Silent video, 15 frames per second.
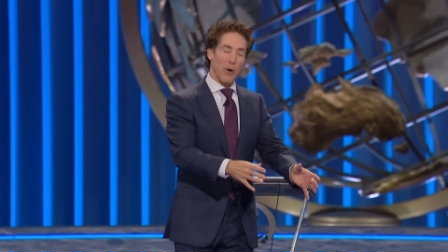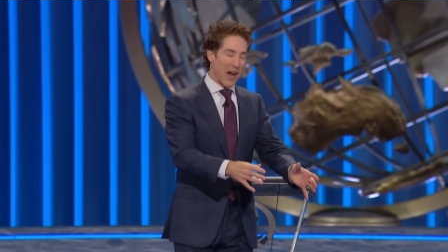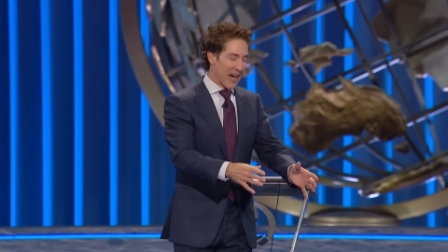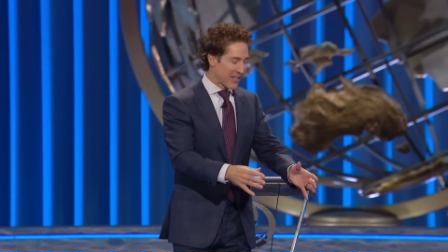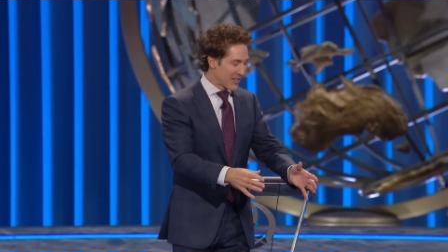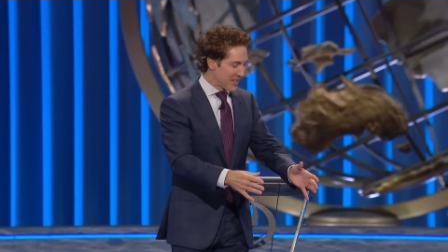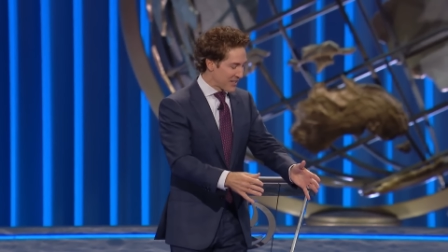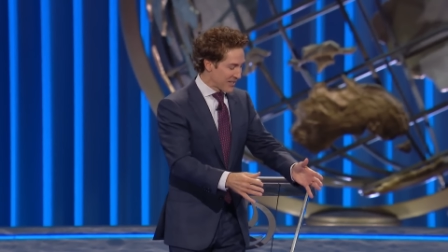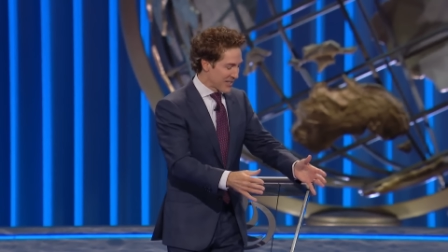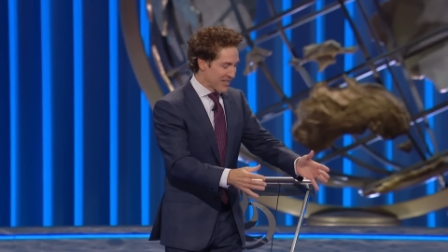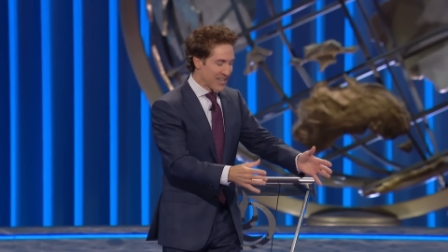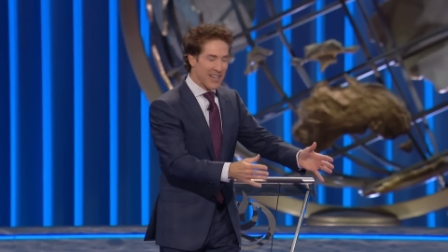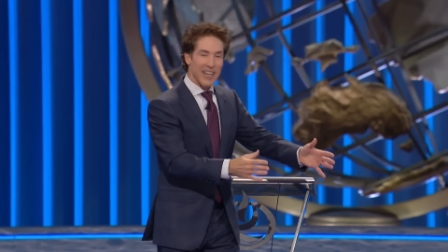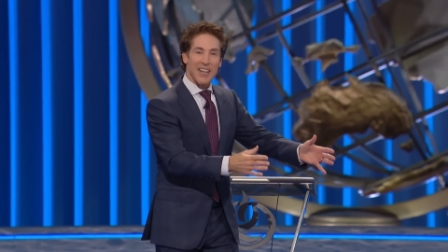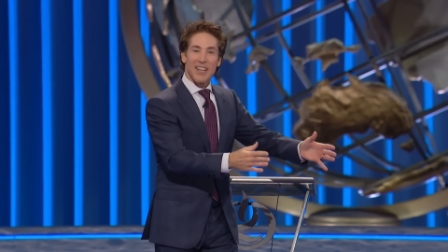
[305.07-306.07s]
practice
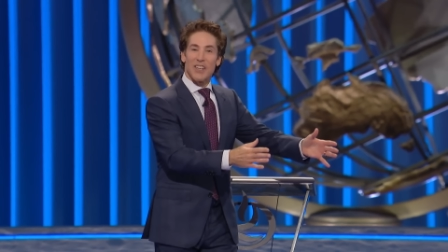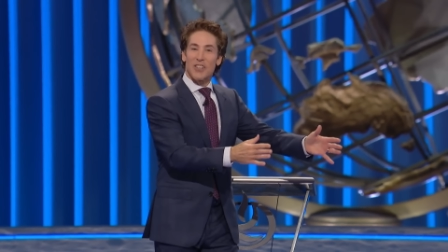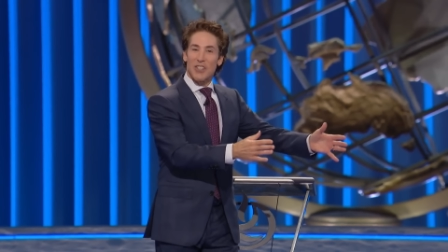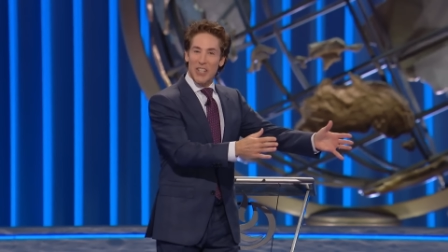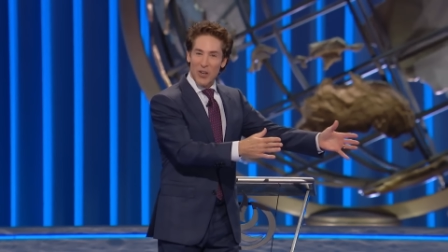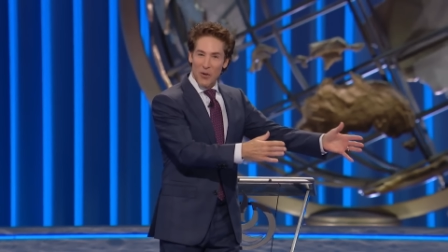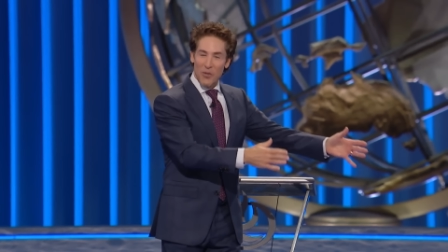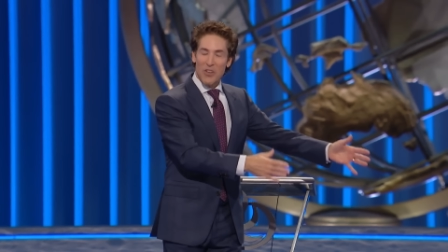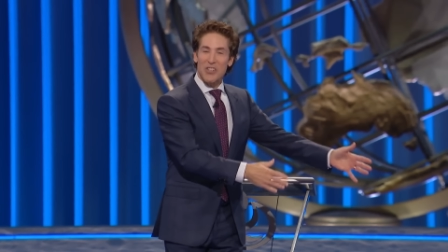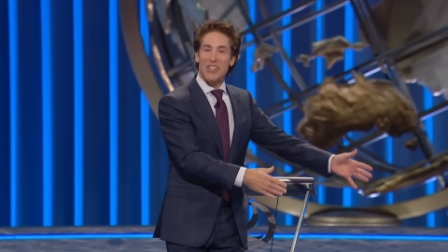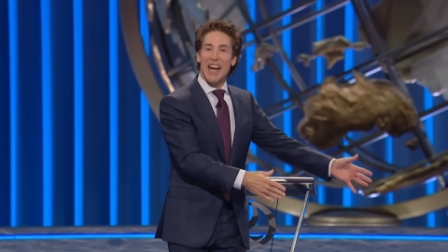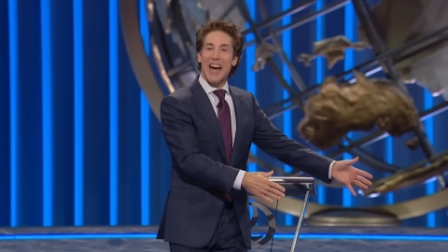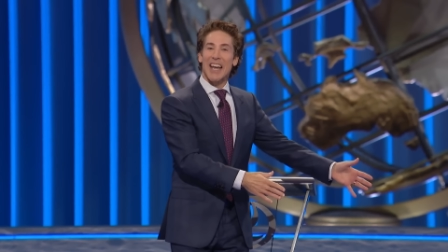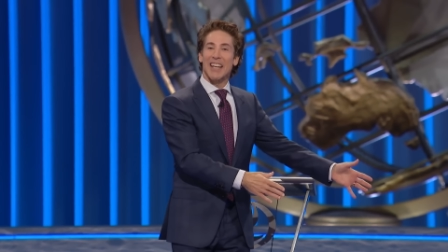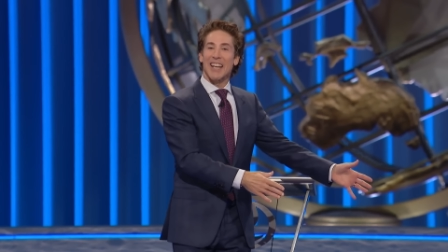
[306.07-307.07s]
and sit on the
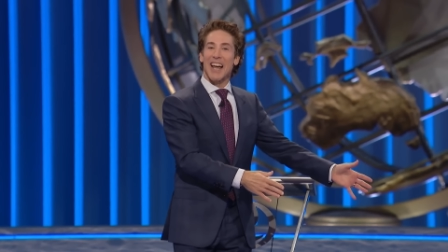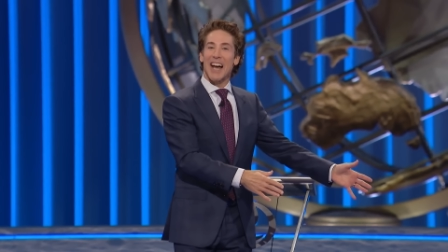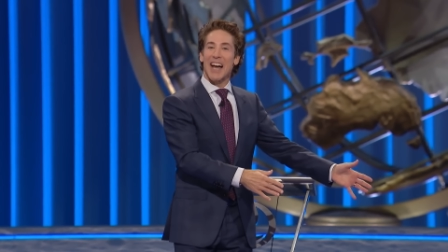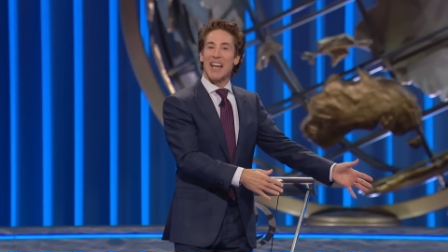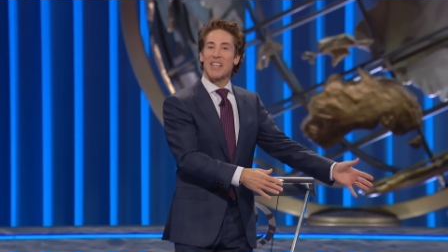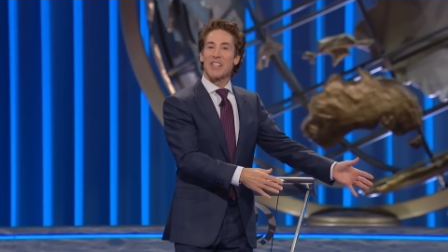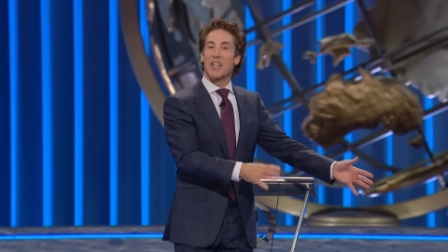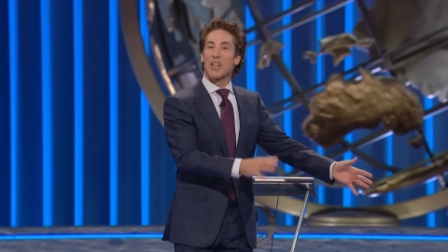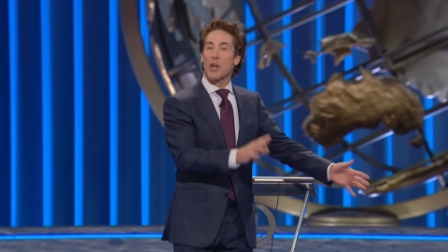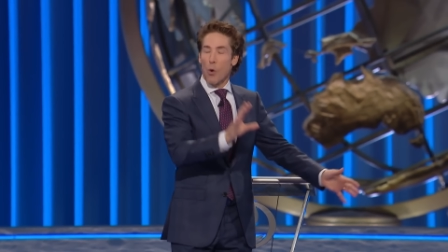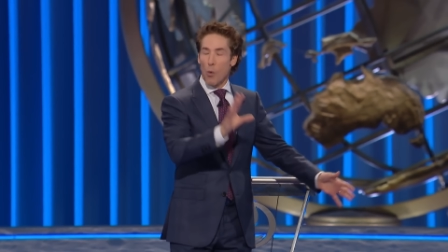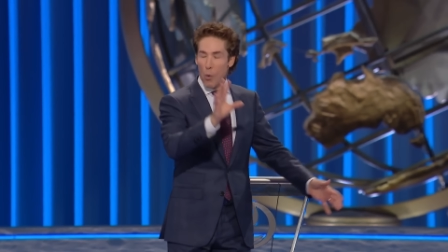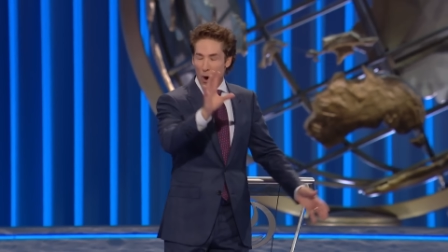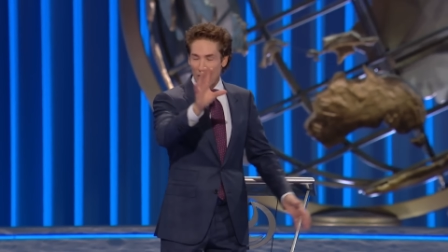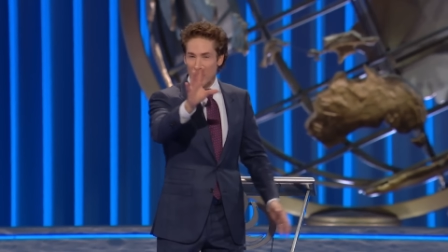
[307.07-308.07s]
sidelines and
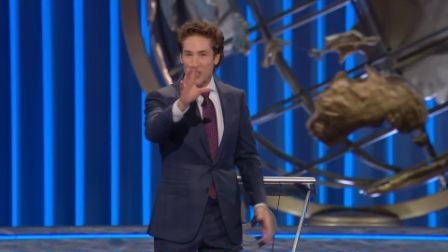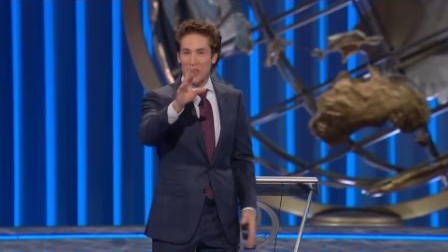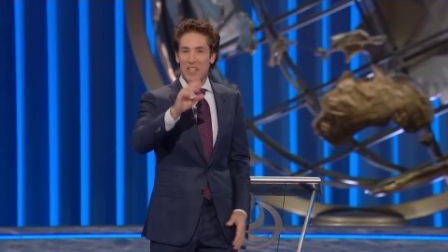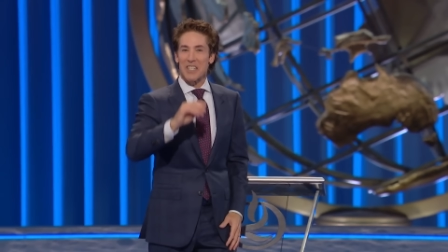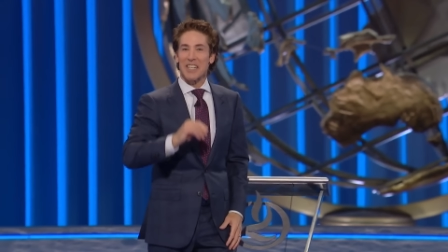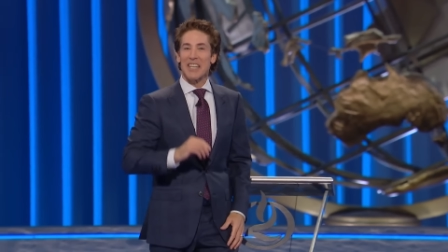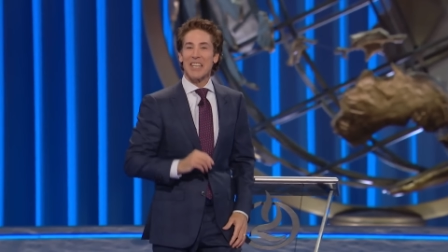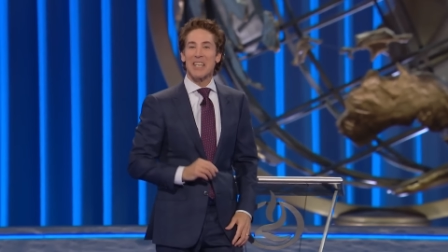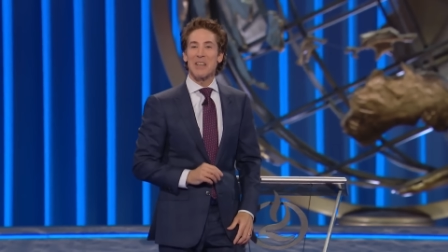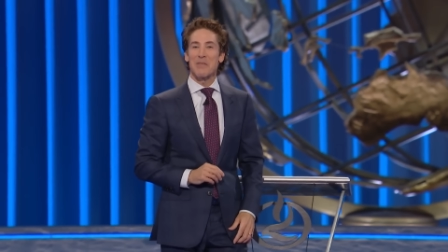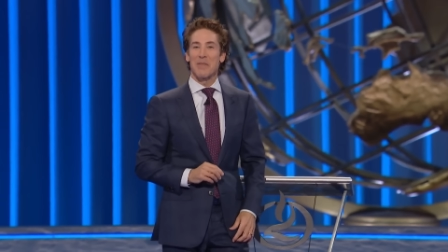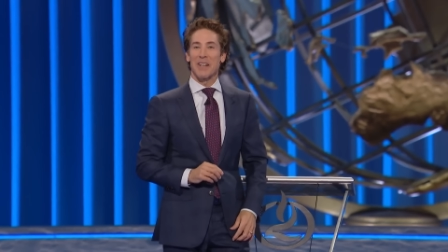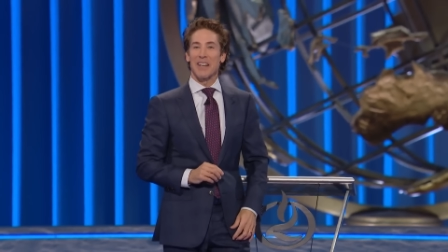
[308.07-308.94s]
watch the team.